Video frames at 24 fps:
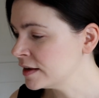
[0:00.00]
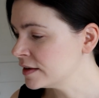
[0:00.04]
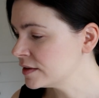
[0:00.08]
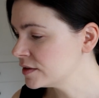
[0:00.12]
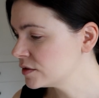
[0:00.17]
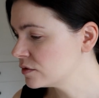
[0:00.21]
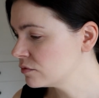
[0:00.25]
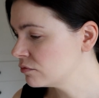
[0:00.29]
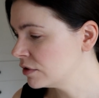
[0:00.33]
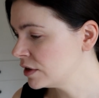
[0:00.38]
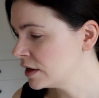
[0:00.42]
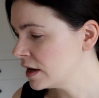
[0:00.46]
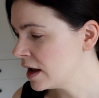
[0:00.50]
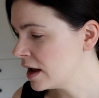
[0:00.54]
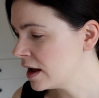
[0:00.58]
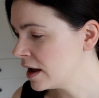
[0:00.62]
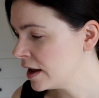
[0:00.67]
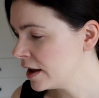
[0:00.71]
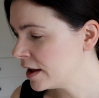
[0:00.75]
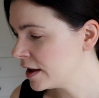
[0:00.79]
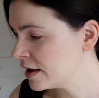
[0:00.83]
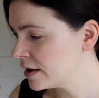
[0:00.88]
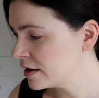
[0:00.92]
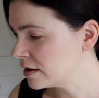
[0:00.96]
is, when
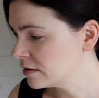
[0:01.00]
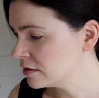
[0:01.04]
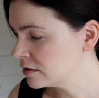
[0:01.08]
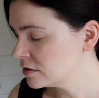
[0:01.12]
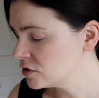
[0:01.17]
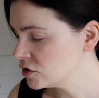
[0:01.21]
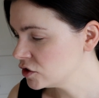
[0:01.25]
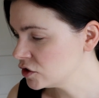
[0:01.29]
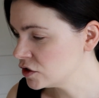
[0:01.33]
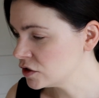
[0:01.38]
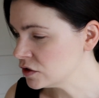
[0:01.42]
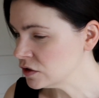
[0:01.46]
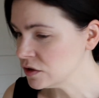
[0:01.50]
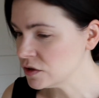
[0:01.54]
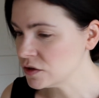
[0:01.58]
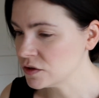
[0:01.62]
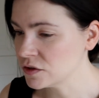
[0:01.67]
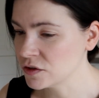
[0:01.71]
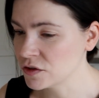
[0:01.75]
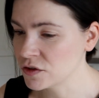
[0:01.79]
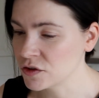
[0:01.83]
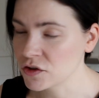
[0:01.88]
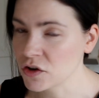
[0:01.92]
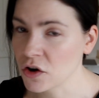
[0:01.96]
I
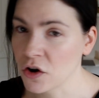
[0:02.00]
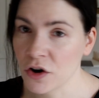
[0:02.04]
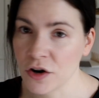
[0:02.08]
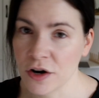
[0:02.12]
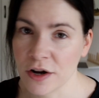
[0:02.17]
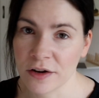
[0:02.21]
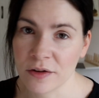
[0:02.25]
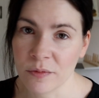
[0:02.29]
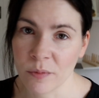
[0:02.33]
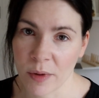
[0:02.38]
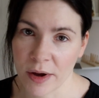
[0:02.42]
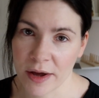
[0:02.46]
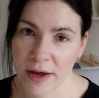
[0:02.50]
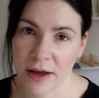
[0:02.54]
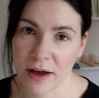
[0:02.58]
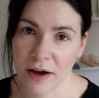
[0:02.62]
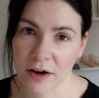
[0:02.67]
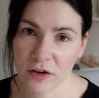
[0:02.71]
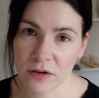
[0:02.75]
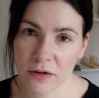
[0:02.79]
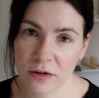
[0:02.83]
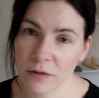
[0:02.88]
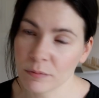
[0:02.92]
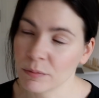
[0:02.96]
just started
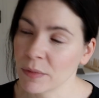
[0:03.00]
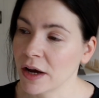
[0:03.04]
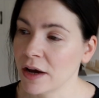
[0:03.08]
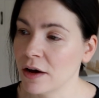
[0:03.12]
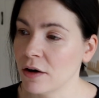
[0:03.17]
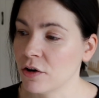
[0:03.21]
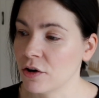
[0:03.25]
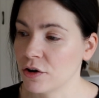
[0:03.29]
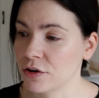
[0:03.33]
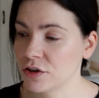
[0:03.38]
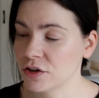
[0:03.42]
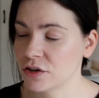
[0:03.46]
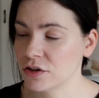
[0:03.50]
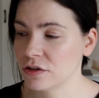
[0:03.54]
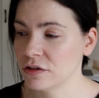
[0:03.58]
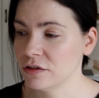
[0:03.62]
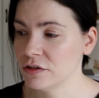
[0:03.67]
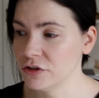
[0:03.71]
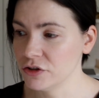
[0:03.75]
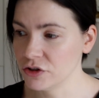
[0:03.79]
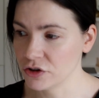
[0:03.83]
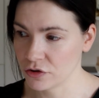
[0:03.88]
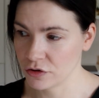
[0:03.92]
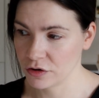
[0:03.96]
my art
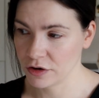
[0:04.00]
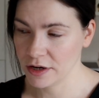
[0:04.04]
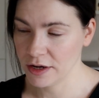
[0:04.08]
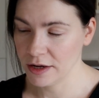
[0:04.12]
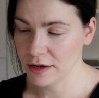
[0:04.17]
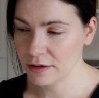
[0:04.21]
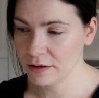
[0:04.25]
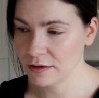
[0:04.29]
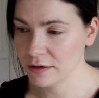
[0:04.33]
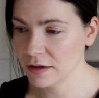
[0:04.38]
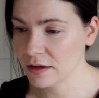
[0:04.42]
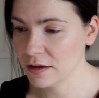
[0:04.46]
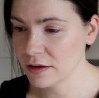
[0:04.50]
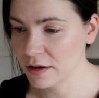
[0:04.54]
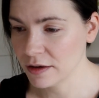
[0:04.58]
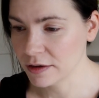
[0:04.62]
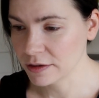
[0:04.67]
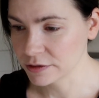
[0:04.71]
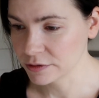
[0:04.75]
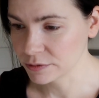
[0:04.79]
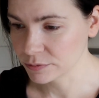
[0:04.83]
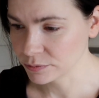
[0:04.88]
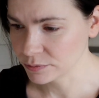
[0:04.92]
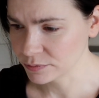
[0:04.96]
journey
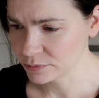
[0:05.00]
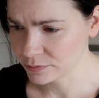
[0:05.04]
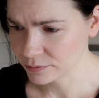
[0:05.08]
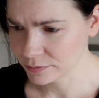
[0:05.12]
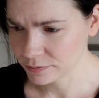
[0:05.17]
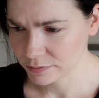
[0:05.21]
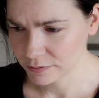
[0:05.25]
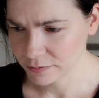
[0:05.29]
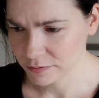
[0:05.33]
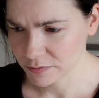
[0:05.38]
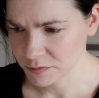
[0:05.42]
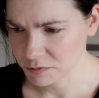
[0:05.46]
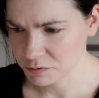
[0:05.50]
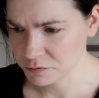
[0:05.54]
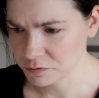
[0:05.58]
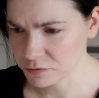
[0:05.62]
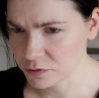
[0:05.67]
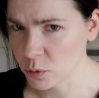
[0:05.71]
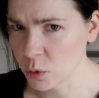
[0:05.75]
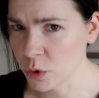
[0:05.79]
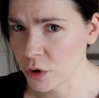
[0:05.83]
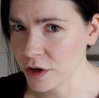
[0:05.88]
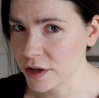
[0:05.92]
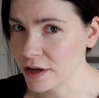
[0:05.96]

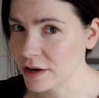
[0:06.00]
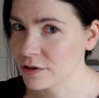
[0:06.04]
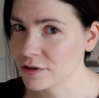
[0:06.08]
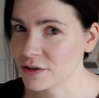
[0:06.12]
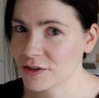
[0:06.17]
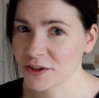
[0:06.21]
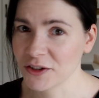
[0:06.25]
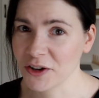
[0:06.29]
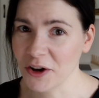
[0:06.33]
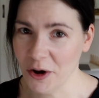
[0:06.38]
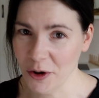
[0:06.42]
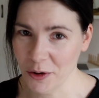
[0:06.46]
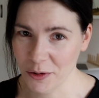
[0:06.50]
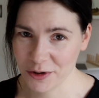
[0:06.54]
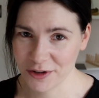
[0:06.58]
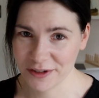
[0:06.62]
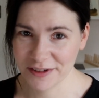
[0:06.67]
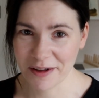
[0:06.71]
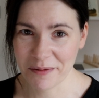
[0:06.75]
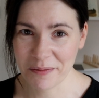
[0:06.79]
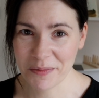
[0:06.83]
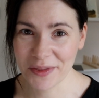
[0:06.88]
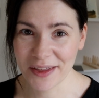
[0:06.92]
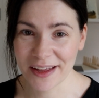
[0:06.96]
4 years ago or
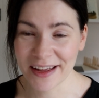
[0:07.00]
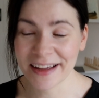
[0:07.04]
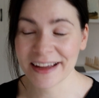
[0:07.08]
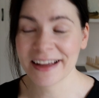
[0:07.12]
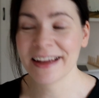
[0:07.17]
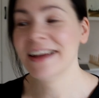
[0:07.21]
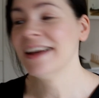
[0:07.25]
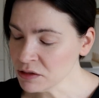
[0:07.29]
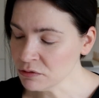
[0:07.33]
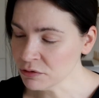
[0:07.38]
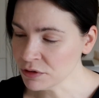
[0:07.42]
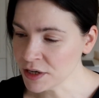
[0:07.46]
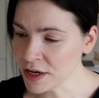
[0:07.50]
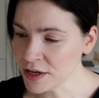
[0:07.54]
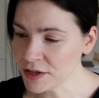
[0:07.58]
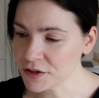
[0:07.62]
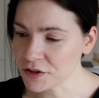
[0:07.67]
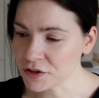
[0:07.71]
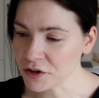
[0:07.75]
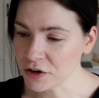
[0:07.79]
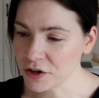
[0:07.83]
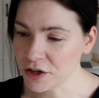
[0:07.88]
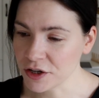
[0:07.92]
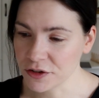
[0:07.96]
something, when I
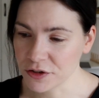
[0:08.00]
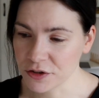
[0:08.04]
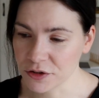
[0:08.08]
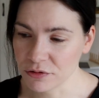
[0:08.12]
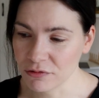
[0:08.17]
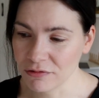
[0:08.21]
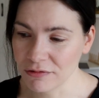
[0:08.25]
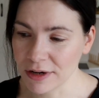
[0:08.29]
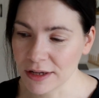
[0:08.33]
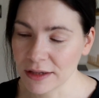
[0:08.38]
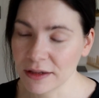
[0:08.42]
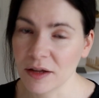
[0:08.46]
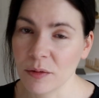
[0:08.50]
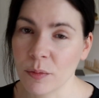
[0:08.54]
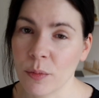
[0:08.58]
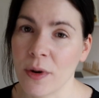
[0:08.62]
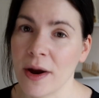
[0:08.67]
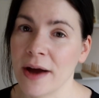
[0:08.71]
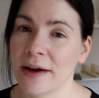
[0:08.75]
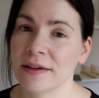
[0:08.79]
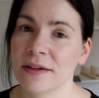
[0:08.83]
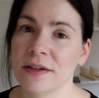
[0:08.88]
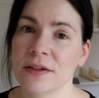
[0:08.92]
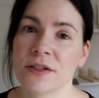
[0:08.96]
started to really
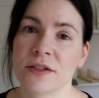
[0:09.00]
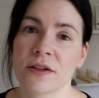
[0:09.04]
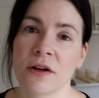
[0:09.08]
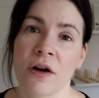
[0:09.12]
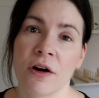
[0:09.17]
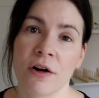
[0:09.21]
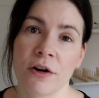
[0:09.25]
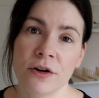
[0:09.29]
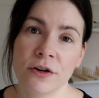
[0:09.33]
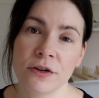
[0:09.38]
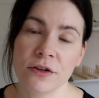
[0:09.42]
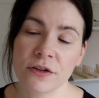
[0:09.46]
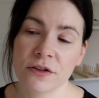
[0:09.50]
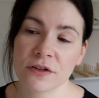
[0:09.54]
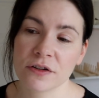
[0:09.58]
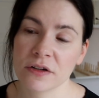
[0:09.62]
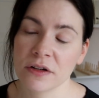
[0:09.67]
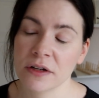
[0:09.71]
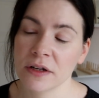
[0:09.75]
practice art,